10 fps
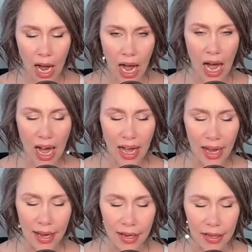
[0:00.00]

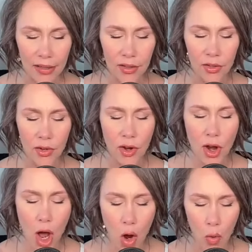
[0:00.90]
I
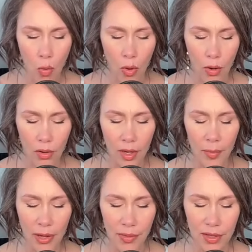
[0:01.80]
know
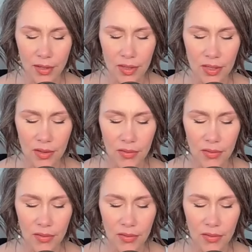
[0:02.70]
about this?